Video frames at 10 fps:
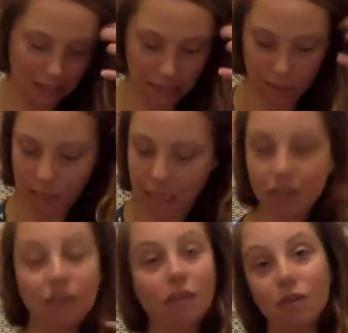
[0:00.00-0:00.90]
this
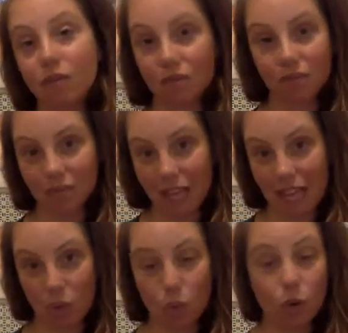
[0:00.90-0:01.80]
weekend, if you
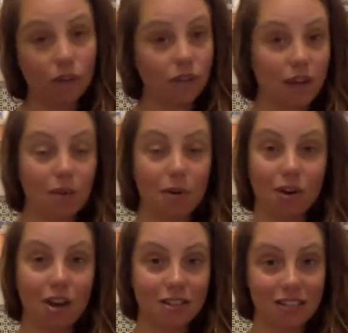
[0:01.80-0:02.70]
come
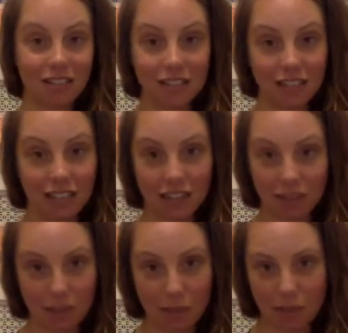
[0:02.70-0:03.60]
across this later in
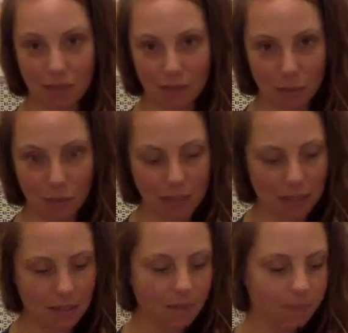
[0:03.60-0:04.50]
the month, no big deal.